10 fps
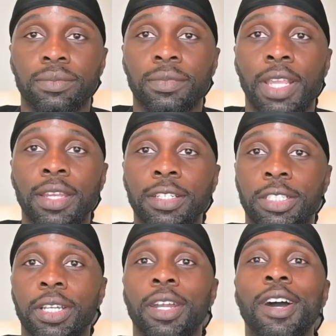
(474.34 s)
and it
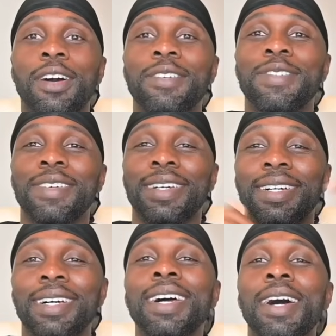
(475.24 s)
shut off.
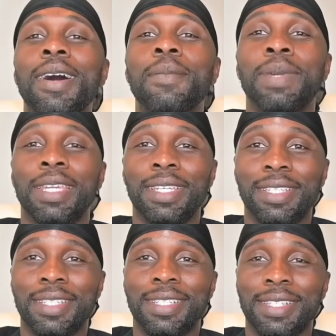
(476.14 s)

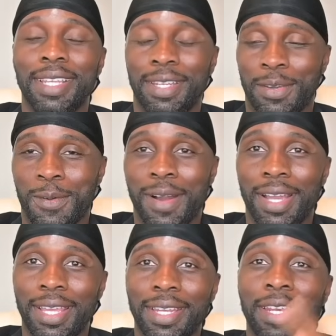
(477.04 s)
Peace and
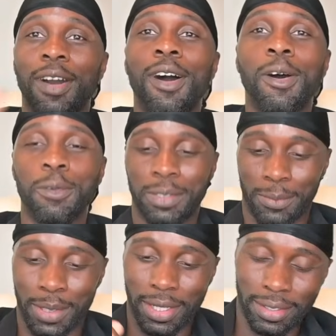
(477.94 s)
quiet, and all was
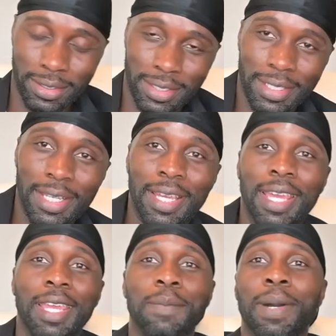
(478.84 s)
well
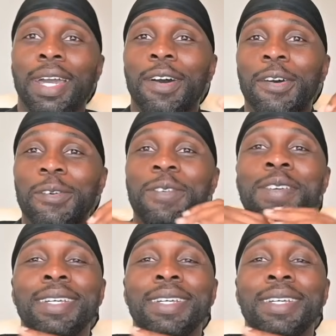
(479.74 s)
in my home.